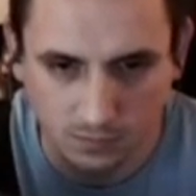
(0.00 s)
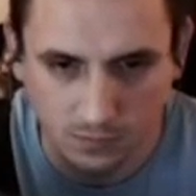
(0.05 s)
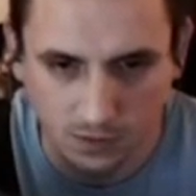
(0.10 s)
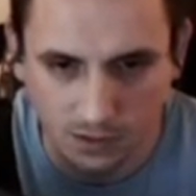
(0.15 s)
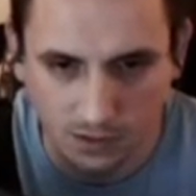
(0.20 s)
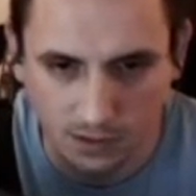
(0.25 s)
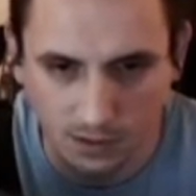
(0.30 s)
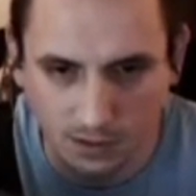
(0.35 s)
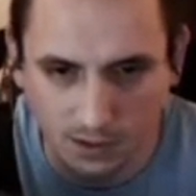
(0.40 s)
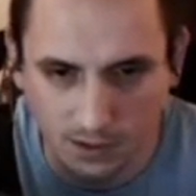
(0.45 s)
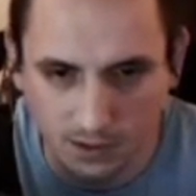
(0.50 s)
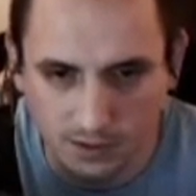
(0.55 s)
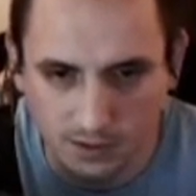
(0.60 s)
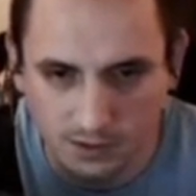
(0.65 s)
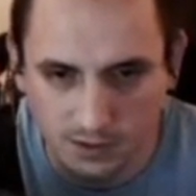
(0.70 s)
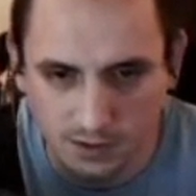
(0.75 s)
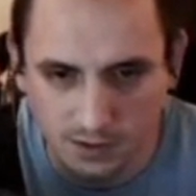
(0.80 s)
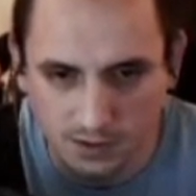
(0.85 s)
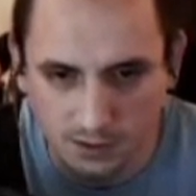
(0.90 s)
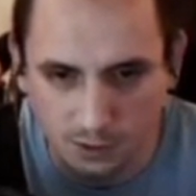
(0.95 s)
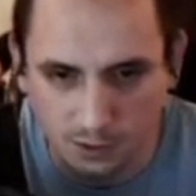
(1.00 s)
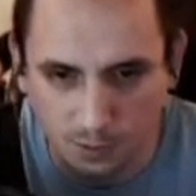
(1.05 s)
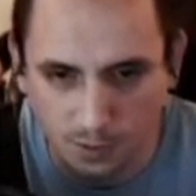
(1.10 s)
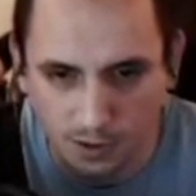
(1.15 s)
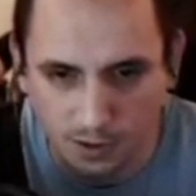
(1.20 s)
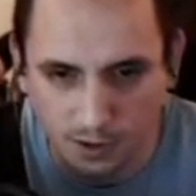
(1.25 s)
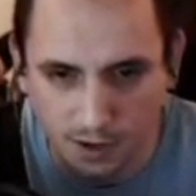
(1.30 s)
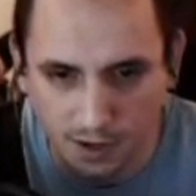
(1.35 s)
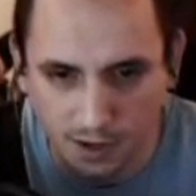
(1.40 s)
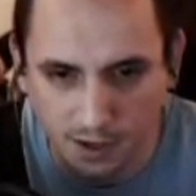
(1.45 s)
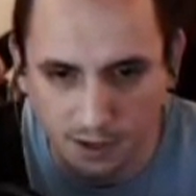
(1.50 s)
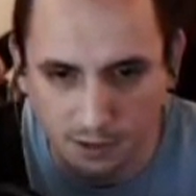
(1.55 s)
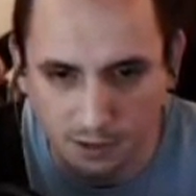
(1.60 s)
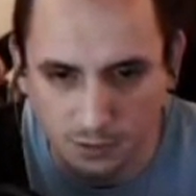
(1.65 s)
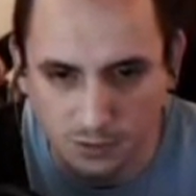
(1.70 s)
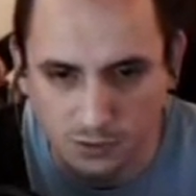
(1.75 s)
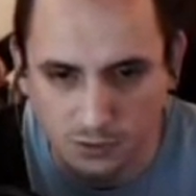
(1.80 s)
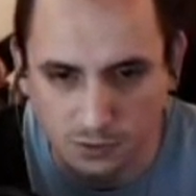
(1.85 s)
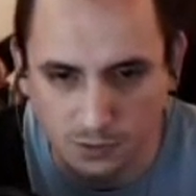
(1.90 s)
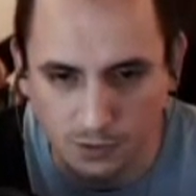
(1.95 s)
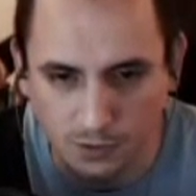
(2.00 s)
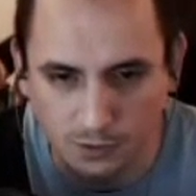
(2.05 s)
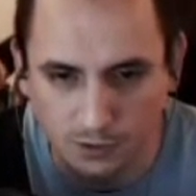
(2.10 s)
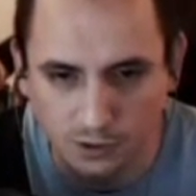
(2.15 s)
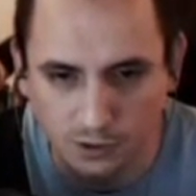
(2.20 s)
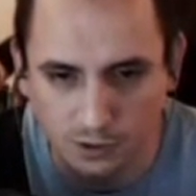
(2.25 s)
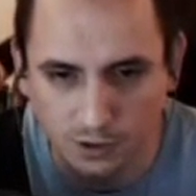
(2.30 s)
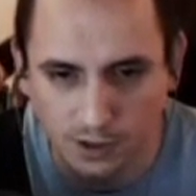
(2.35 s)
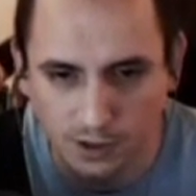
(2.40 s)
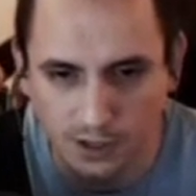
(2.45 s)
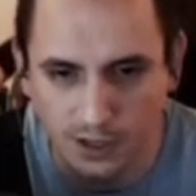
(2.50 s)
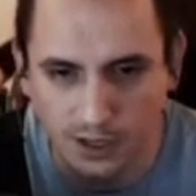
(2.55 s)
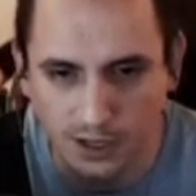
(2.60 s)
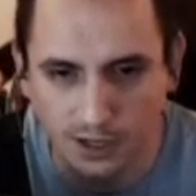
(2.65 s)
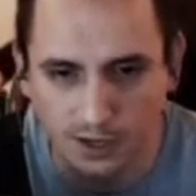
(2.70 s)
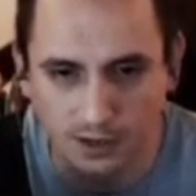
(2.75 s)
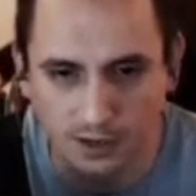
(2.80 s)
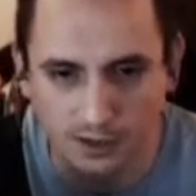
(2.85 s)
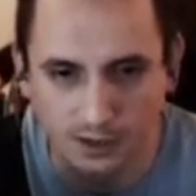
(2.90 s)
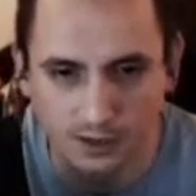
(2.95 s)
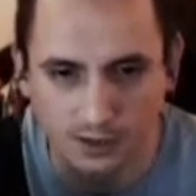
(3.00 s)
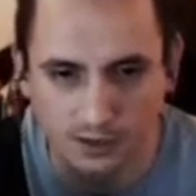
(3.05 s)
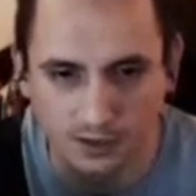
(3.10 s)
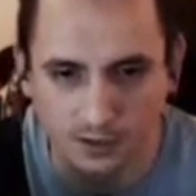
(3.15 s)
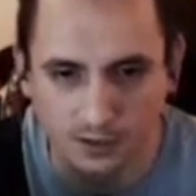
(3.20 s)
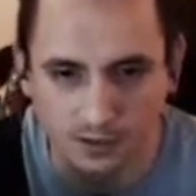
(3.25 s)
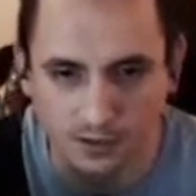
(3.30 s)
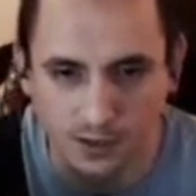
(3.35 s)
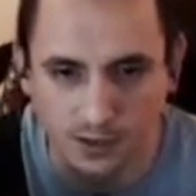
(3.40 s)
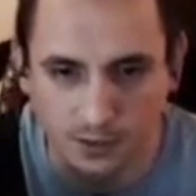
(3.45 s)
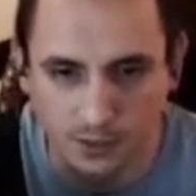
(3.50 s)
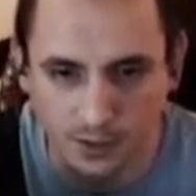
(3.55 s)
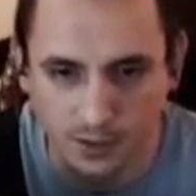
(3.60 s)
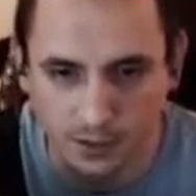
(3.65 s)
is this little part right here, which is what I was trying to get onto. There we